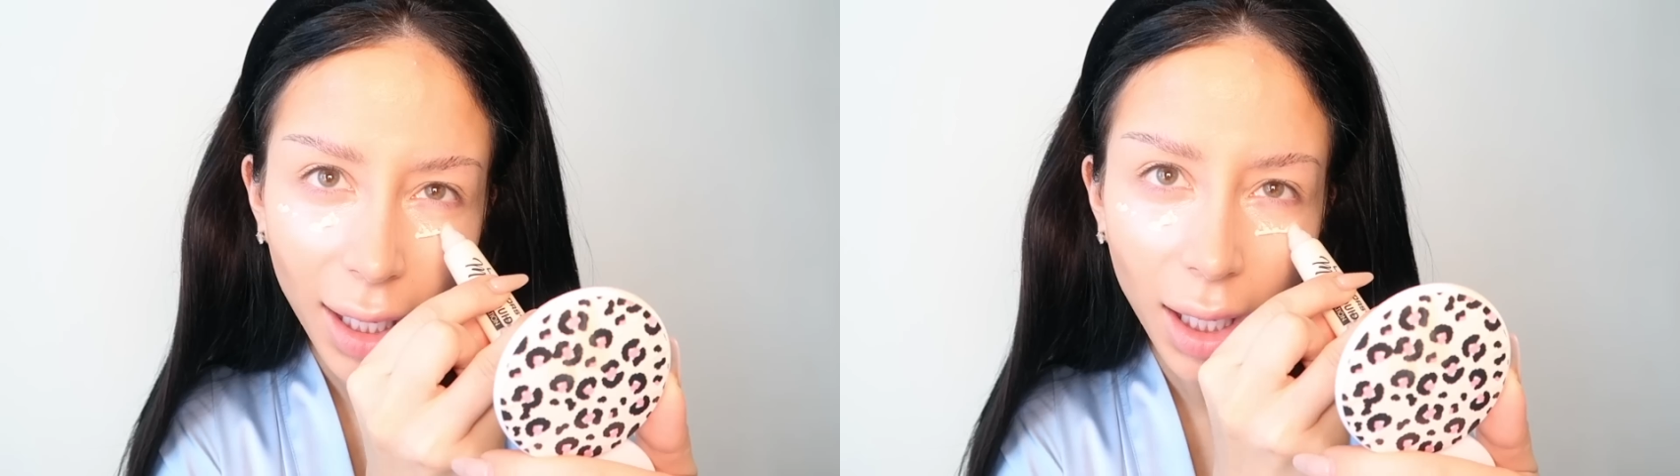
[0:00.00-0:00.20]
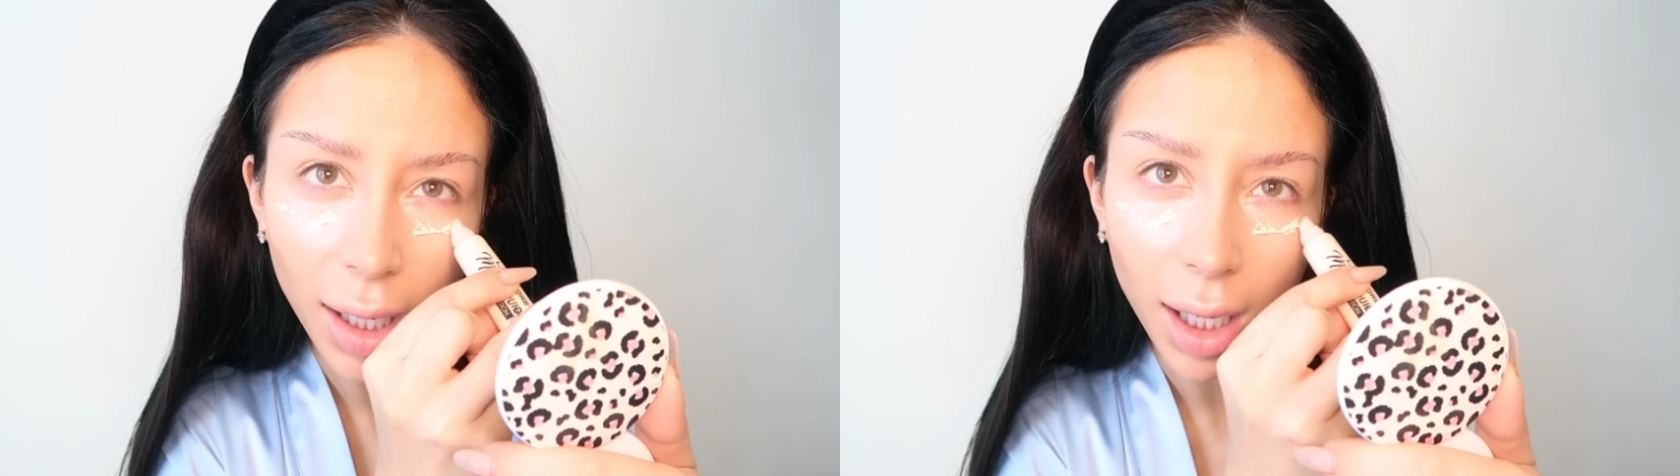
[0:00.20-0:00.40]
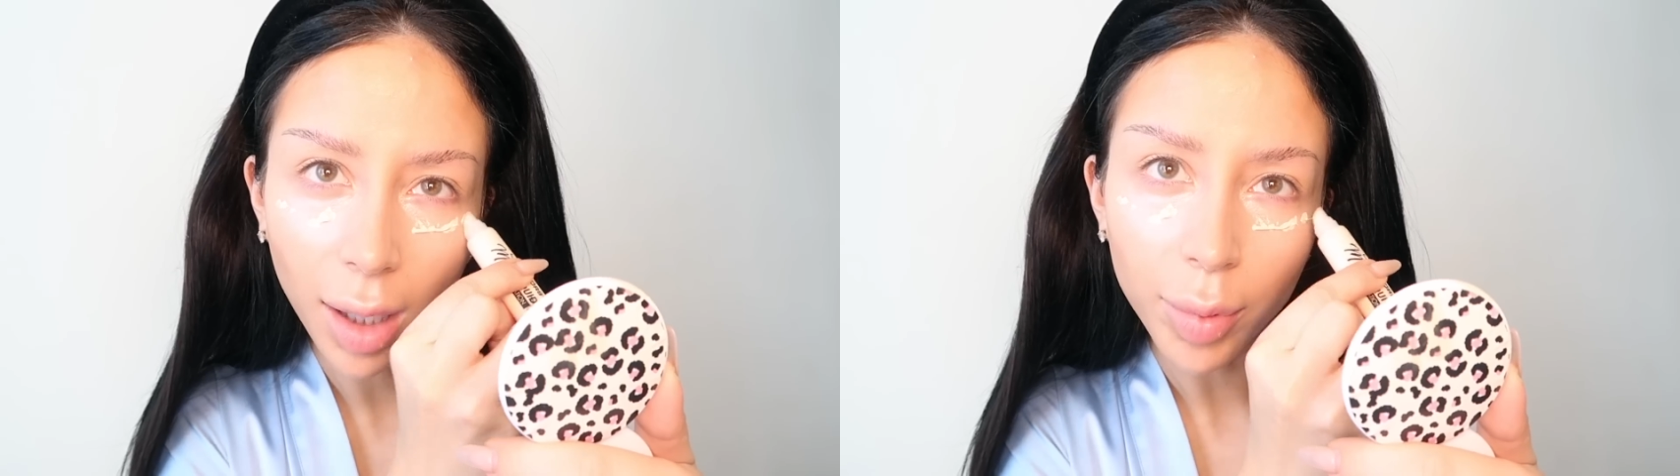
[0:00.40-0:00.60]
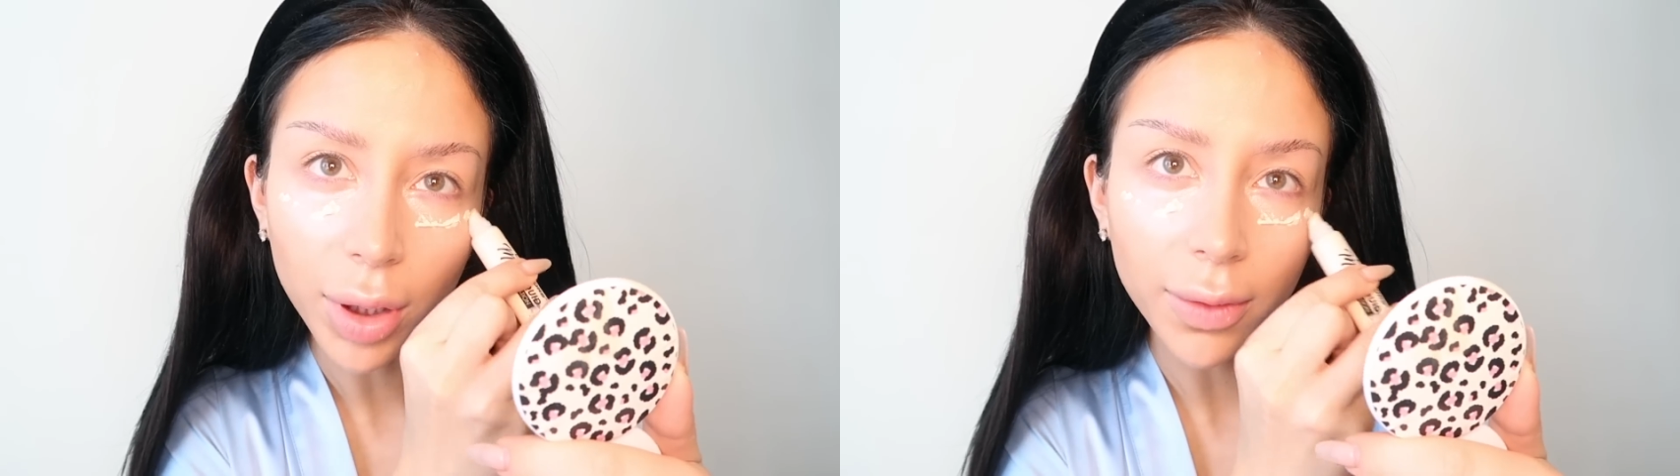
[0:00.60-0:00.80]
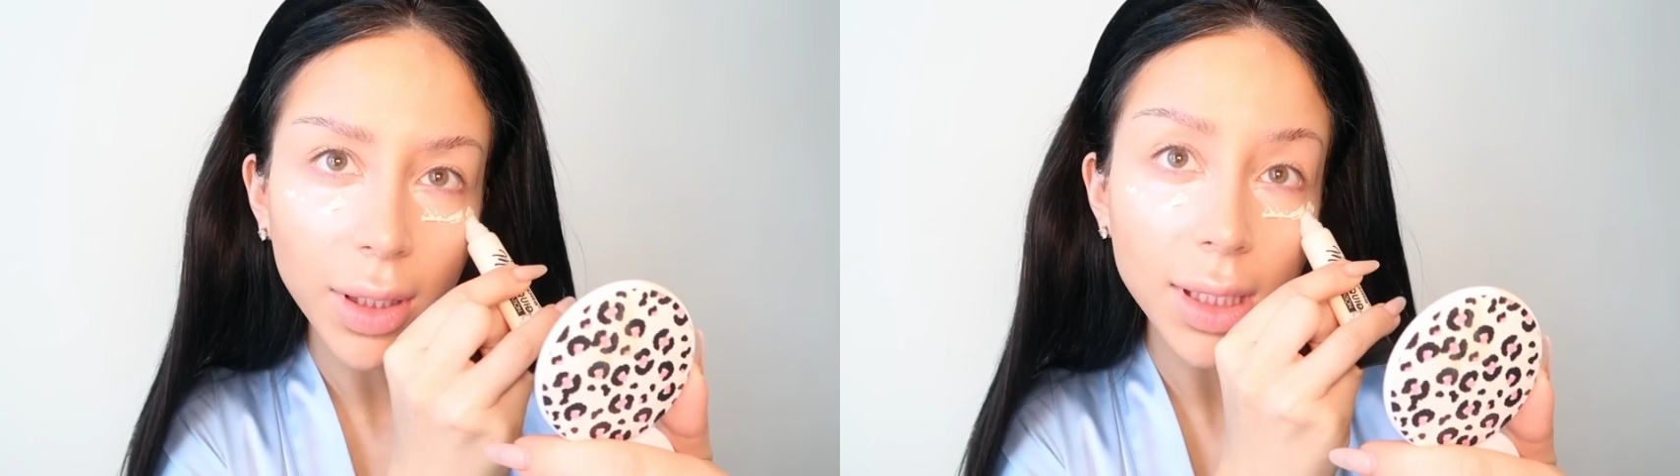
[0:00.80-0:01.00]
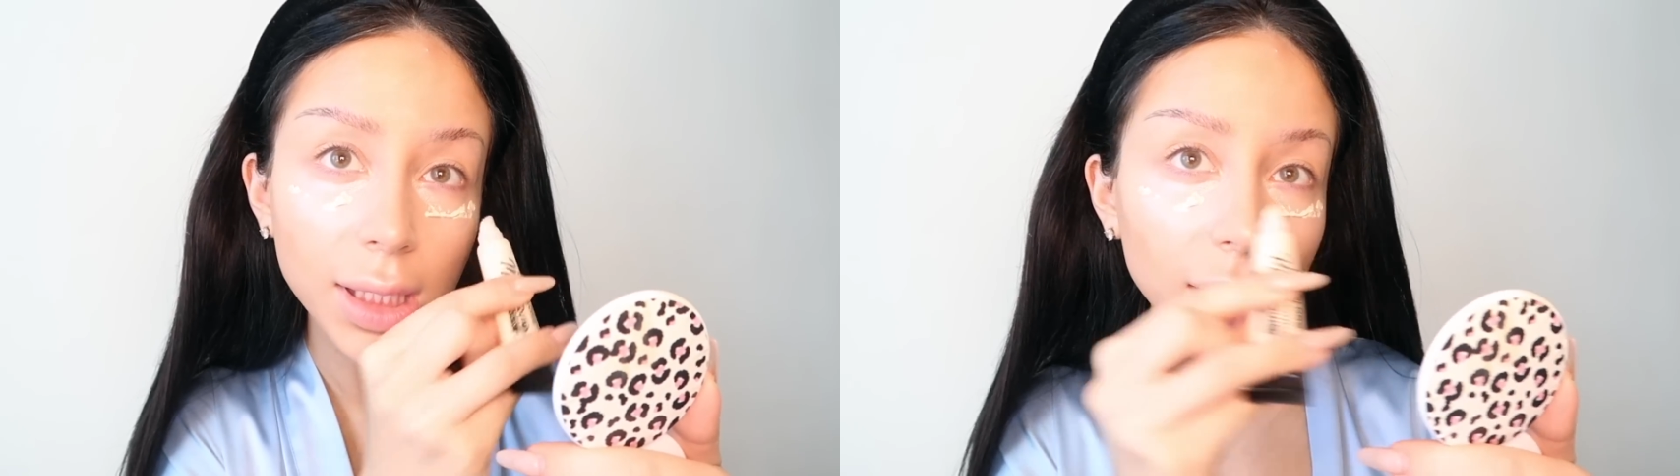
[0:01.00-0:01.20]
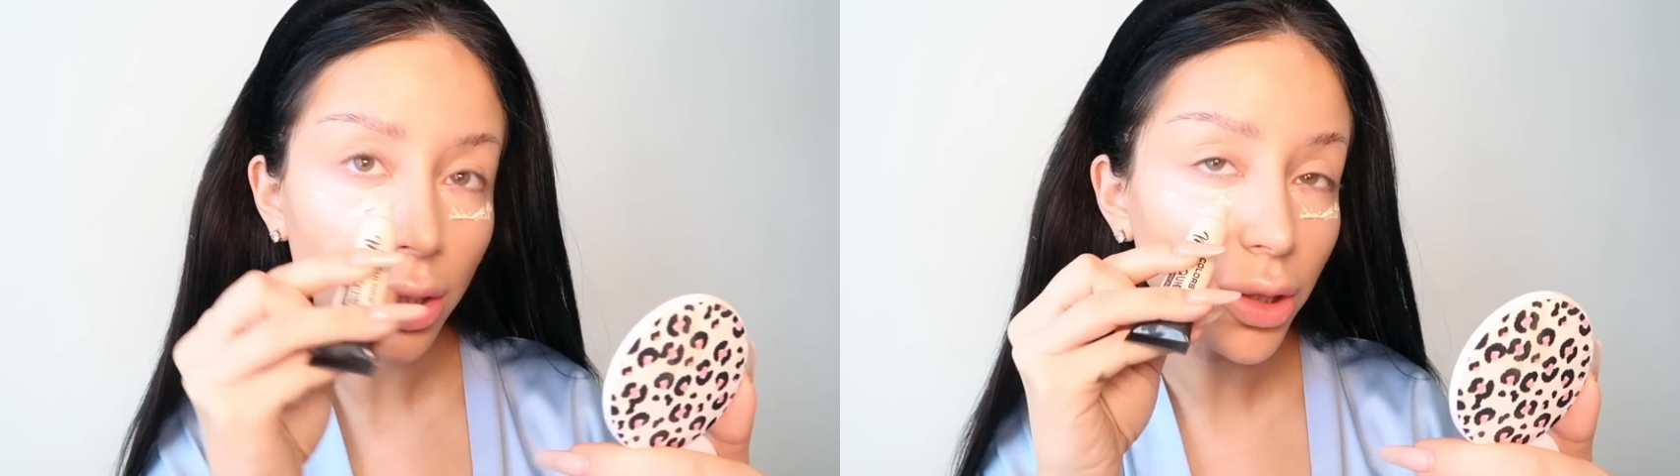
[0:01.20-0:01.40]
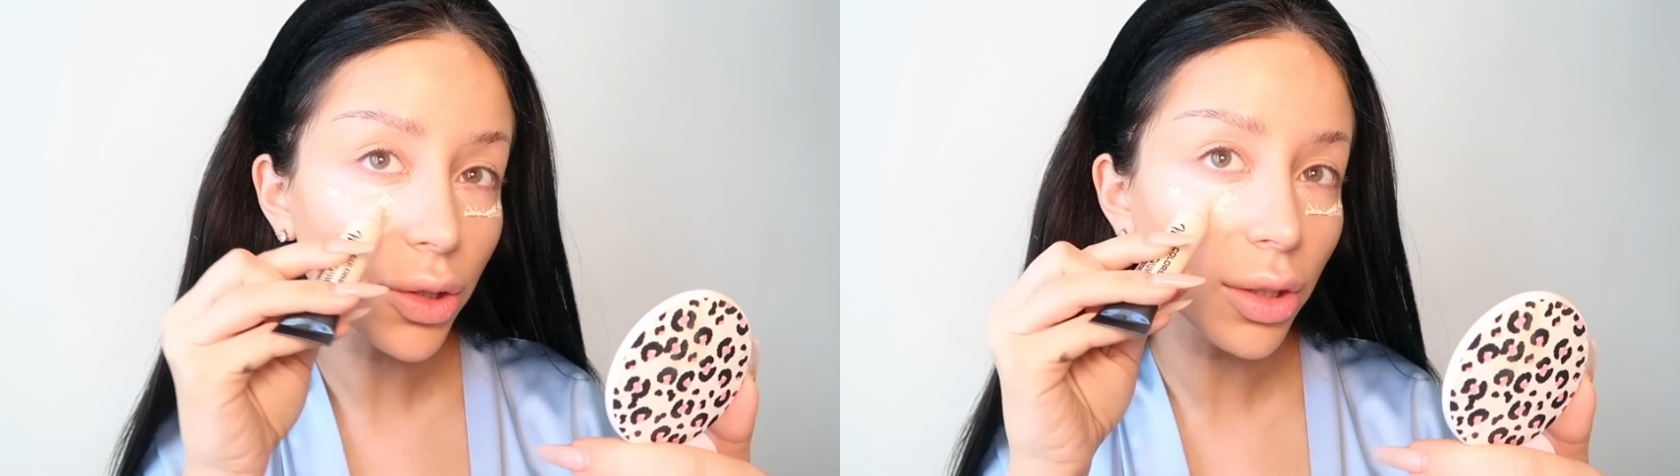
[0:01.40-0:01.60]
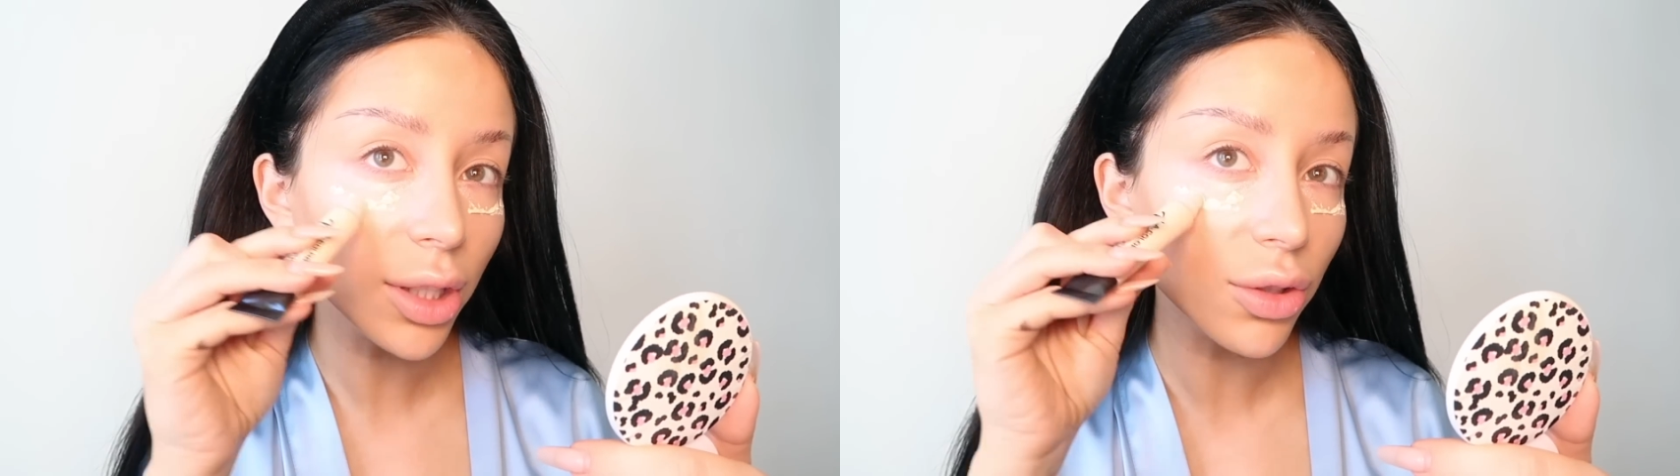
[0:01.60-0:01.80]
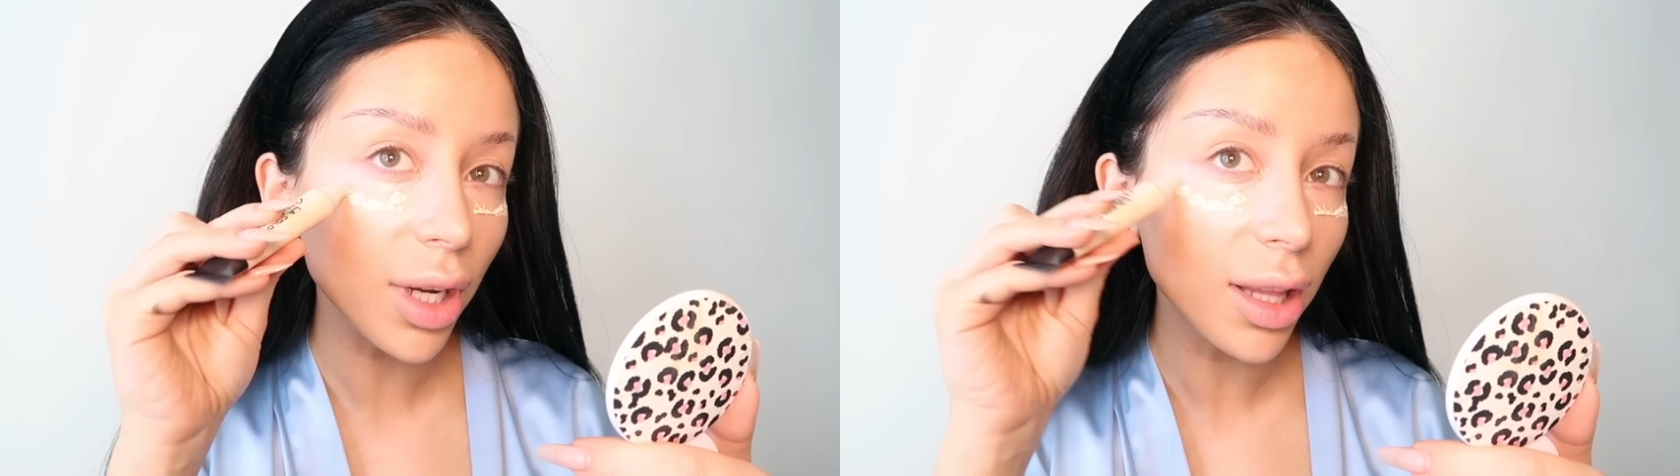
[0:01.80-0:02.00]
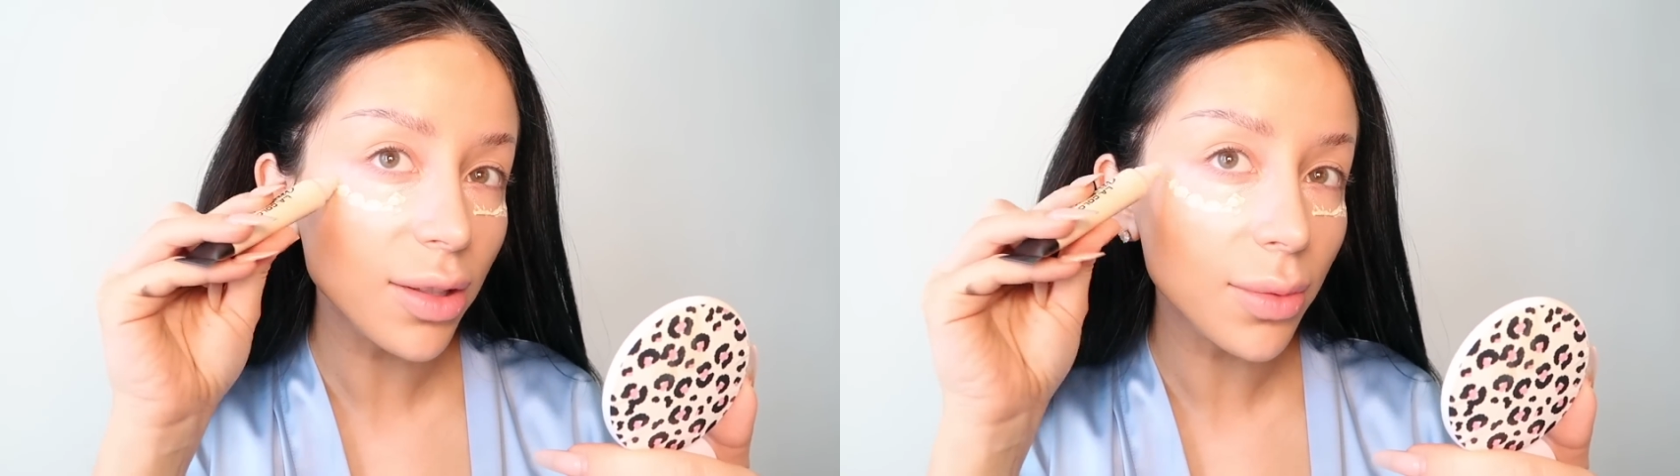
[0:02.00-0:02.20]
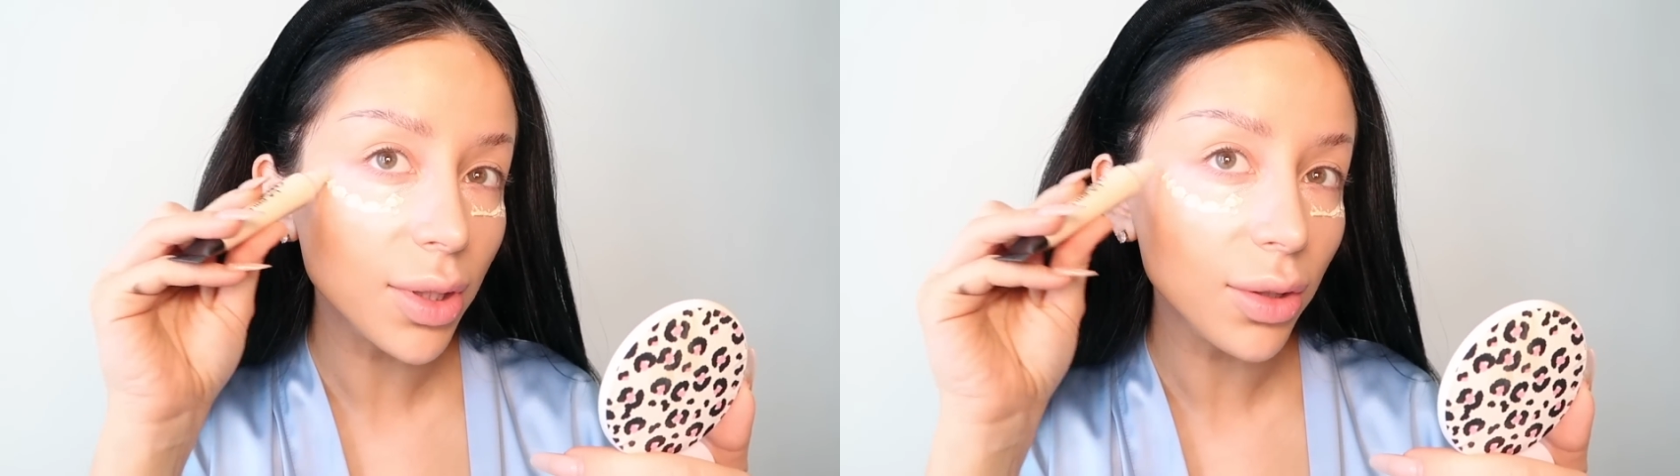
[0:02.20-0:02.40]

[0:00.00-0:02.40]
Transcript: I got a couple of concealers, so let's try this one